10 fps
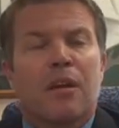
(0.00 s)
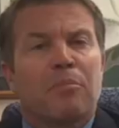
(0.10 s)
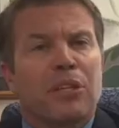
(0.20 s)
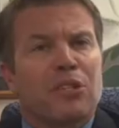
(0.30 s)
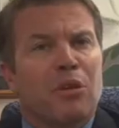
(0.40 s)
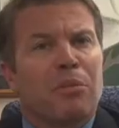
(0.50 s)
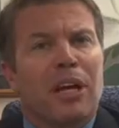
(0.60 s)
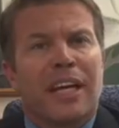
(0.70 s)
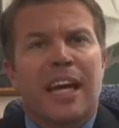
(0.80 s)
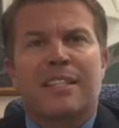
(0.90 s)
Please don't
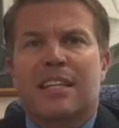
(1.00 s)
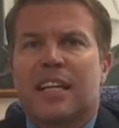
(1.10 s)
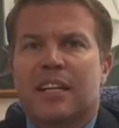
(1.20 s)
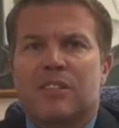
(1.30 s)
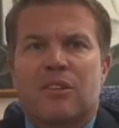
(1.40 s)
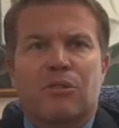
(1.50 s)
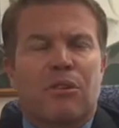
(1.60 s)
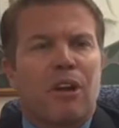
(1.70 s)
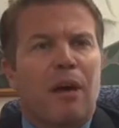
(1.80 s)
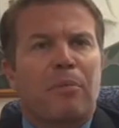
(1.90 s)
block exit lanes. Those
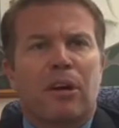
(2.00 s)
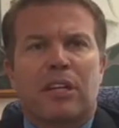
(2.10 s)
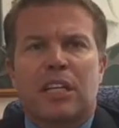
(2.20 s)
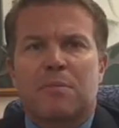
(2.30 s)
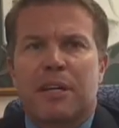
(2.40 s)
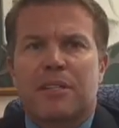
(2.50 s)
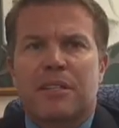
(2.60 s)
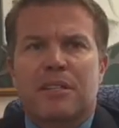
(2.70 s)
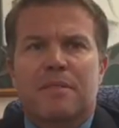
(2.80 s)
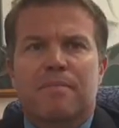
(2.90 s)
are not parking
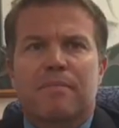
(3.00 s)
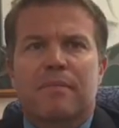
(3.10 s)
spaces.